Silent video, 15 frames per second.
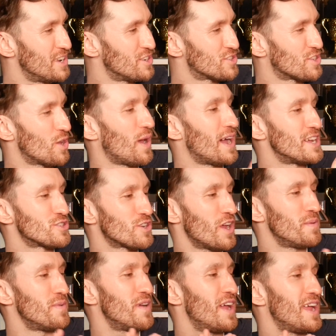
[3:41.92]
So ice
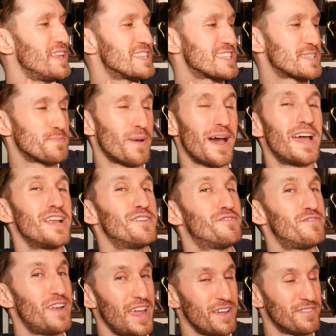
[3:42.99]
cream inspired
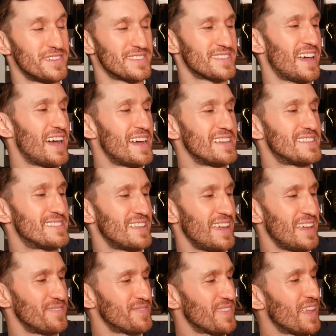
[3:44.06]
flavors. I
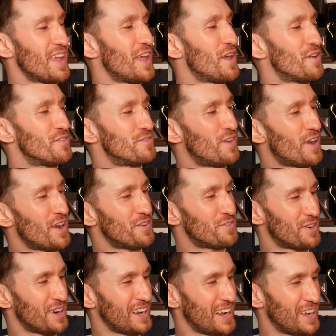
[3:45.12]
see. Very,
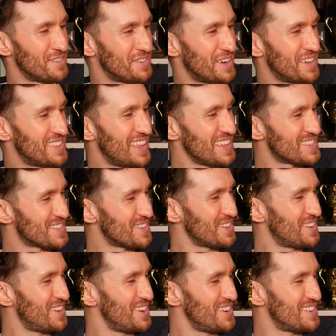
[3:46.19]
very clever. That's so
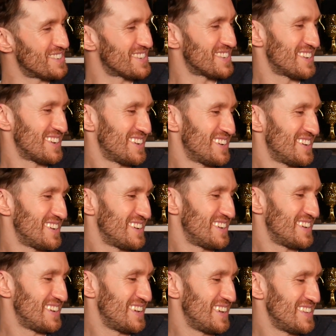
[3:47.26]
cute.
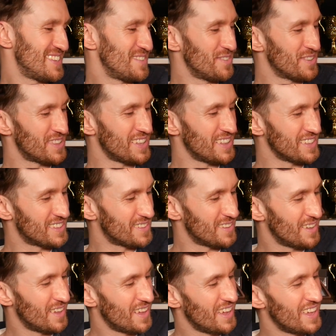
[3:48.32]
And so we've got the little
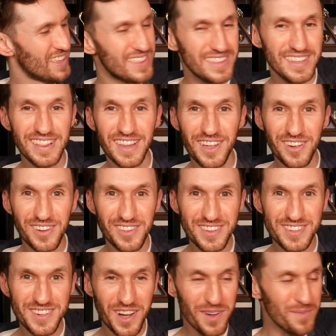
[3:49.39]
leg on
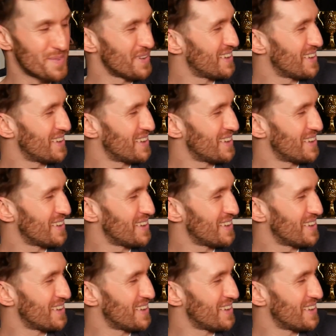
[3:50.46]
the top.